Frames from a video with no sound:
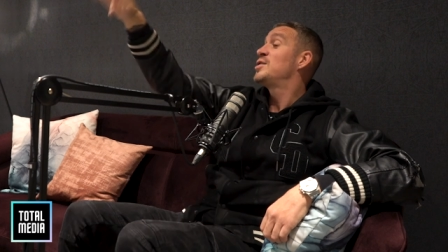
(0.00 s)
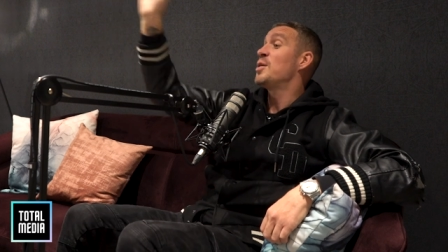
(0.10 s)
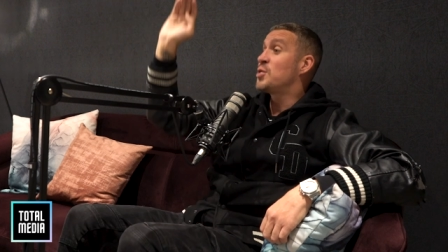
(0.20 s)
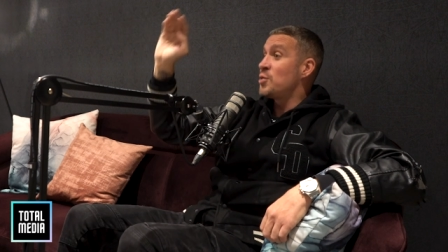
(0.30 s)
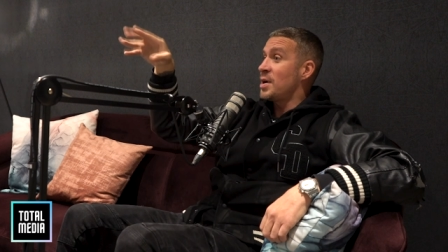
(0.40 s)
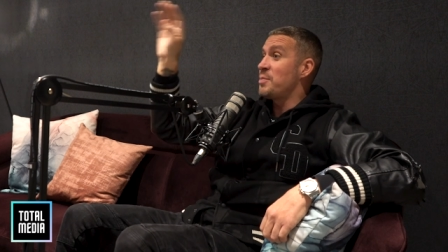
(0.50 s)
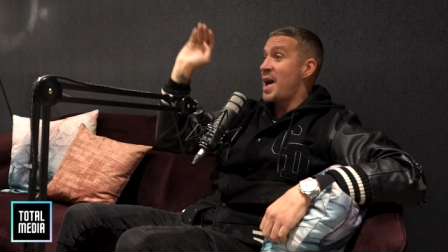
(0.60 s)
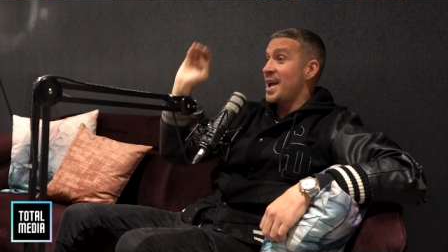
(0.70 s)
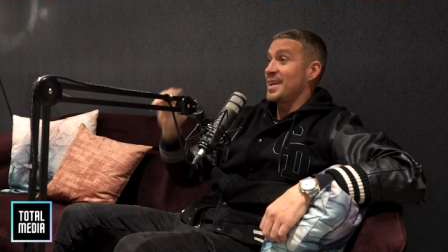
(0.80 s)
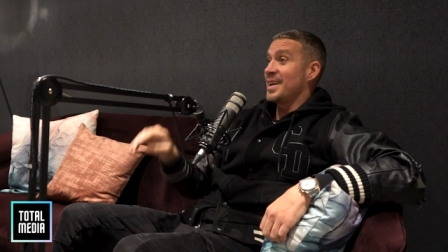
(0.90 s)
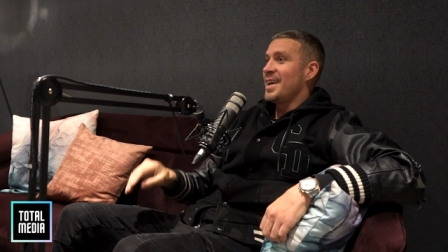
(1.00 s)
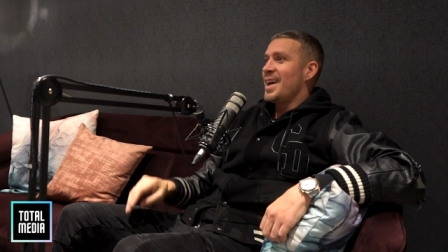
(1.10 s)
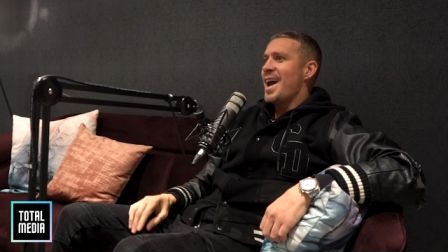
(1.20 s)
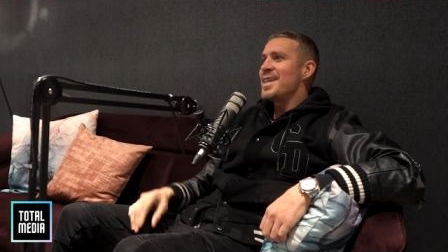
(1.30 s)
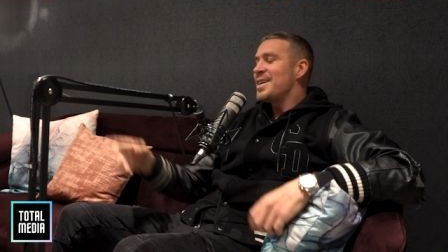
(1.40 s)
top corner, bang.
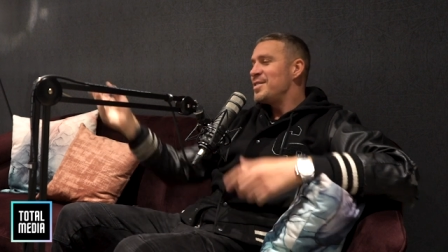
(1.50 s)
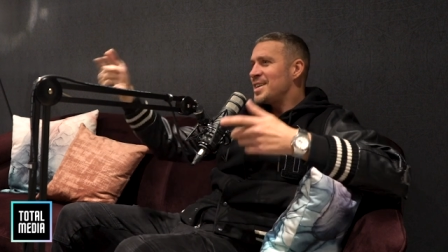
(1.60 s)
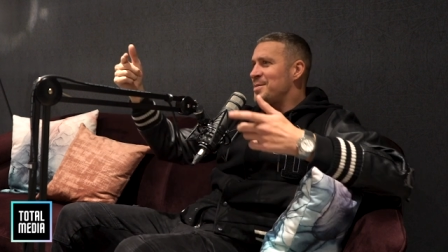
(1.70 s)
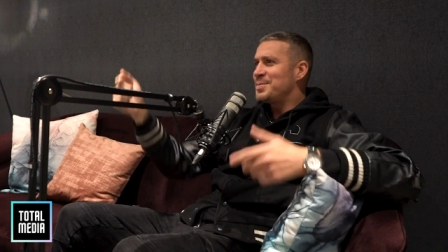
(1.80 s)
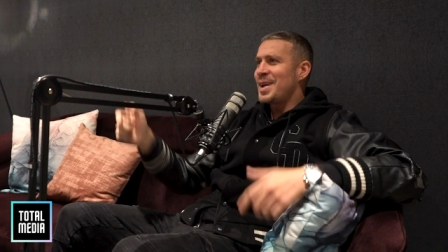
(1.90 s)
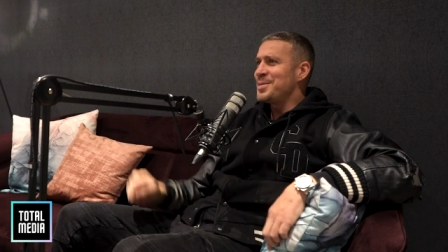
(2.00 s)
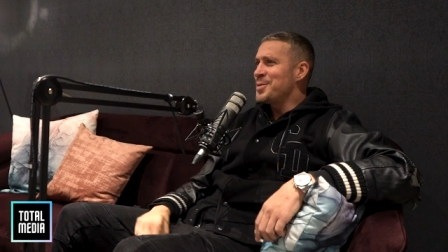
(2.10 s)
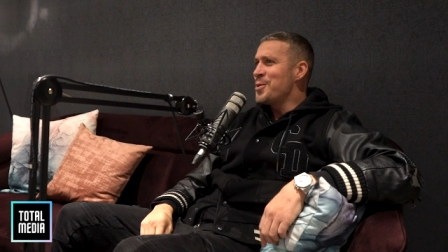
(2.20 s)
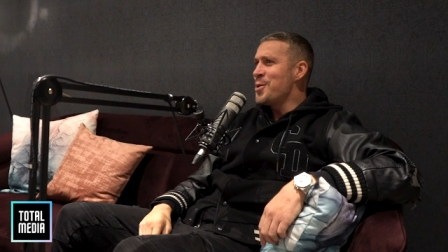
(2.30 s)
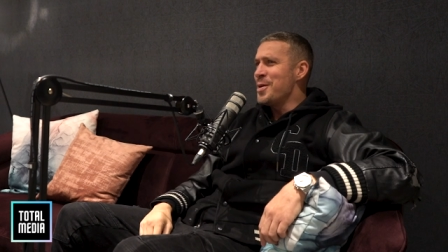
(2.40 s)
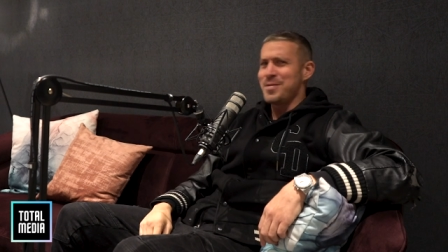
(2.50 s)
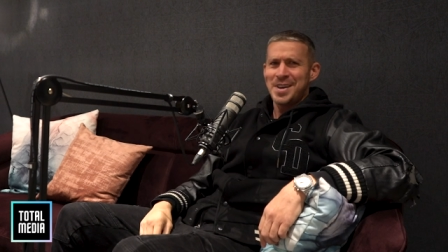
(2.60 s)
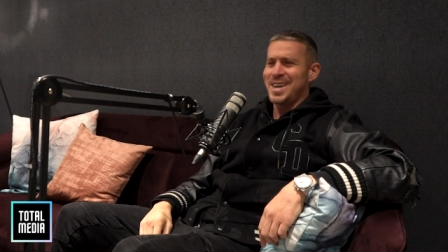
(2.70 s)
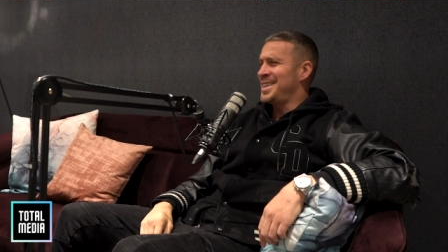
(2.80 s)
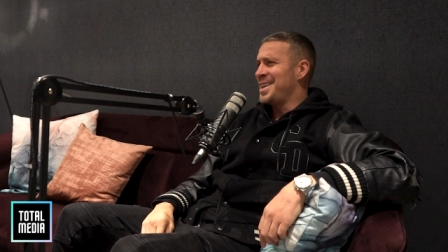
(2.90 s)
David James blamed the wall. I'm thinking,